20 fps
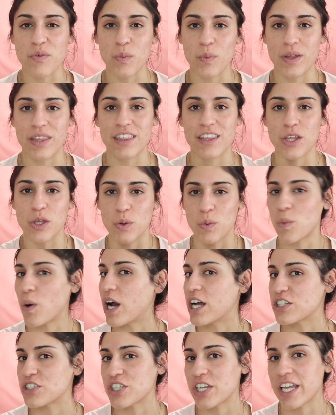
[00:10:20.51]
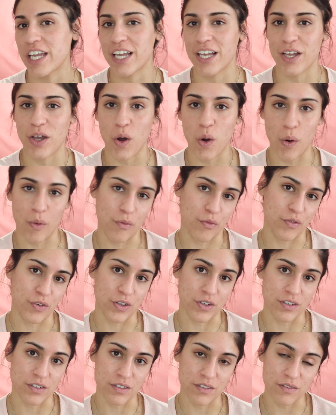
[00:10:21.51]
with you watching
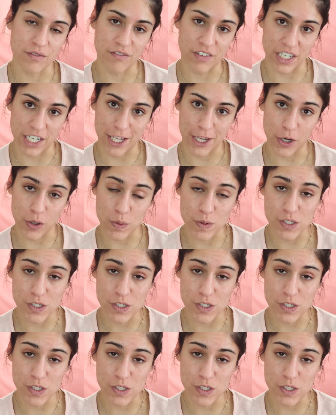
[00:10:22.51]
over video.